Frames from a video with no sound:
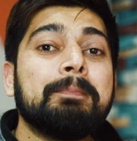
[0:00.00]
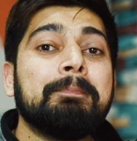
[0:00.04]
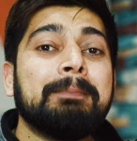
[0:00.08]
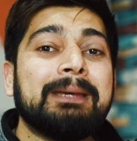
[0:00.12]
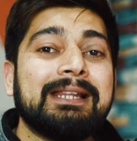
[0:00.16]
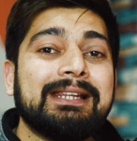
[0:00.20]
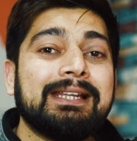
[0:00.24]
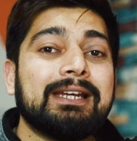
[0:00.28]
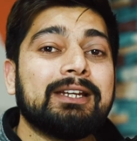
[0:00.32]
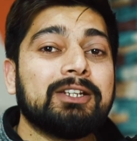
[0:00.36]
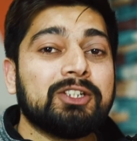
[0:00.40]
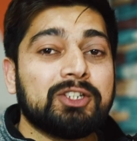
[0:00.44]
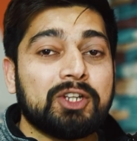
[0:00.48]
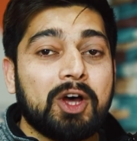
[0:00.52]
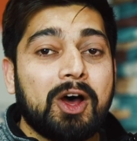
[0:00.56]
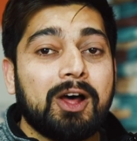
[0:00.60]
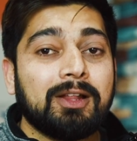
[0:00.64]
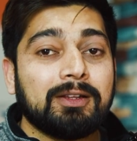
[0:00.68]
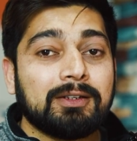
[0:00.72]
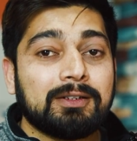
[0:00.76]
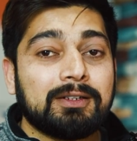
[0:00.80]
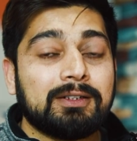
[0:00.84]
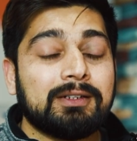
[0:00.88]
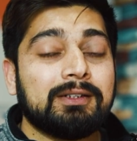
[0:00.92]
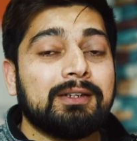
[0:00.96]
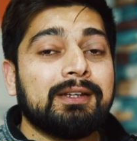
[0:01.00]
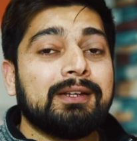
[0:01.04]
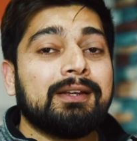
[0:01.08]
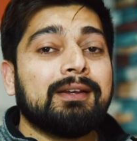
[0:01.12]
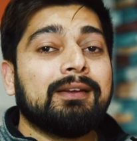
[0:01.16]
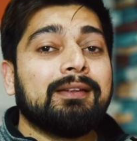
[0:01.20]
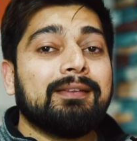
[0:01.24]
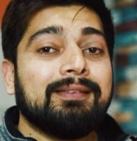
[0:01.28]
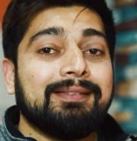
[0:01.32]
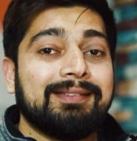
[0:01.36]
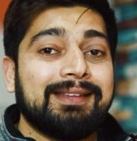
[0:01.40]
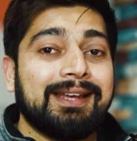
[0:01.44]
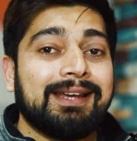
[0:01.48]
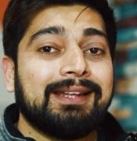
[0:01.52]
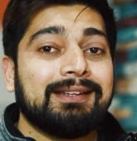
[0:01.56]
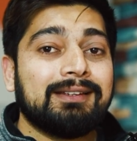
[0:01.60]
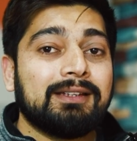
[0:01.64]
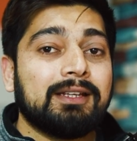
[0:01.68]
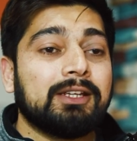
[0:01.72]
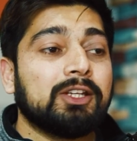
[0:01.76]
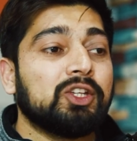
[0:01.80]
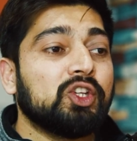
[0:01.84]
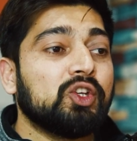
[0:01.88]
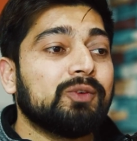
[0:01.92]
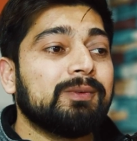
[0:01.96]
$1 million,
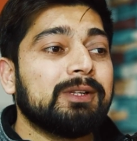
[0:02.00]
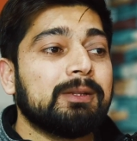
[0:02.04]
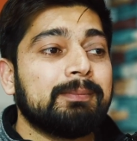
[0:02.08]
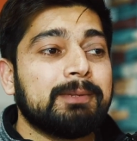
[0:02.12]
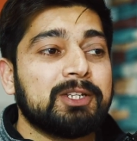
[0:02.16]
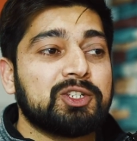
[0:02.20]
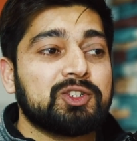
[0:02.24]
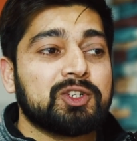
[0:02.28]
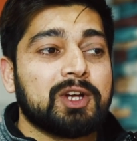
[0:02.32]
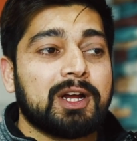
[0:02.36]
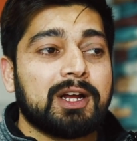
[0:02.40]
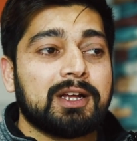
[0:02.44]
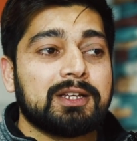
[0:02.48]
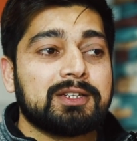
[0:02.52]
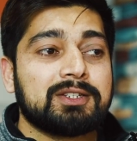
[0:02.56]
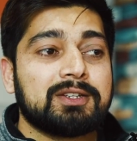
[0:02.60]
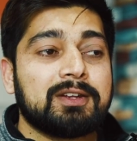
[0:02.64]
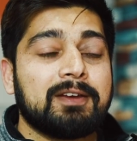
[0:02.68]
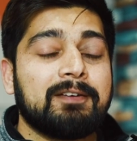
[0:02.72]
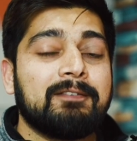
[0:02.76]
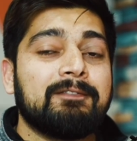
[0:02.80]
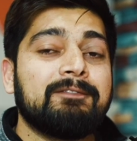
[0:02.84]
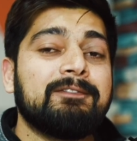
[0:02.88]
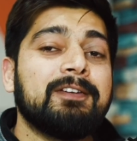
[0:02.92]
then you will be charged